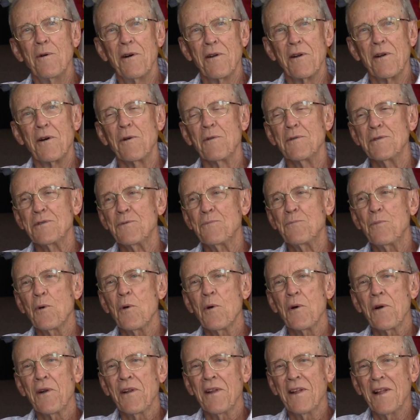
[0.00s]
when I was
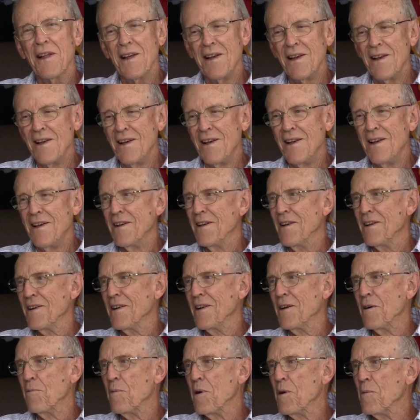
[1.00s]
born. And
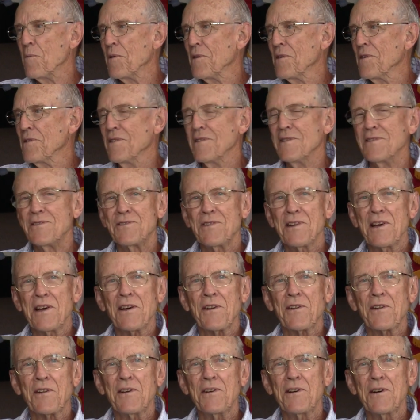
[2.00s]
I remember
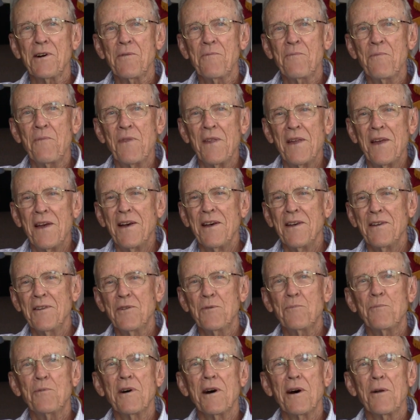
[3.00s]
saying to him,
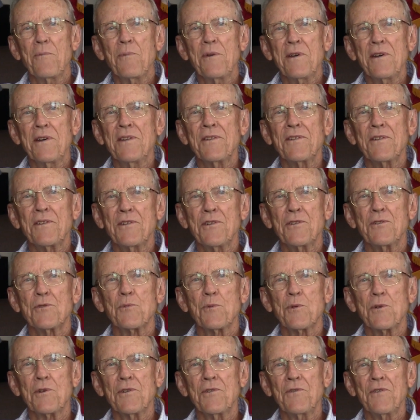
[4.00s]
"You brought me into this
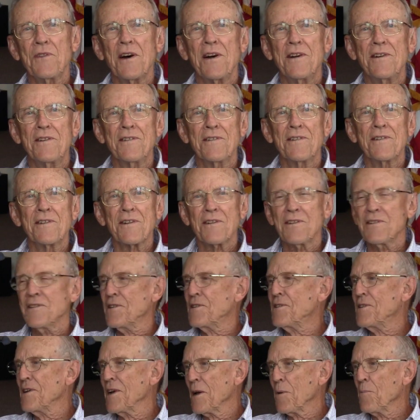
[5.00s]
world. Now you're going
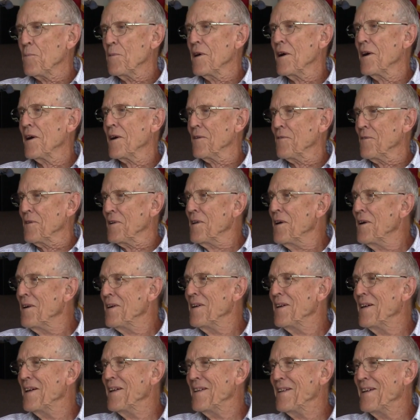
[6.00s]
to take me out of it." Oh
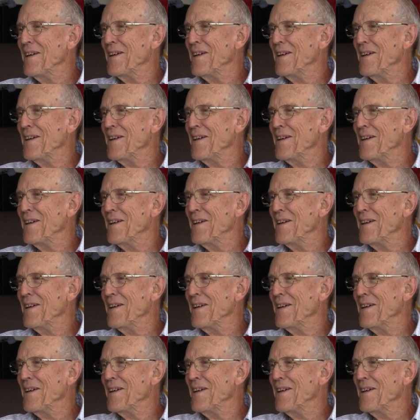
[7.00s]
boy!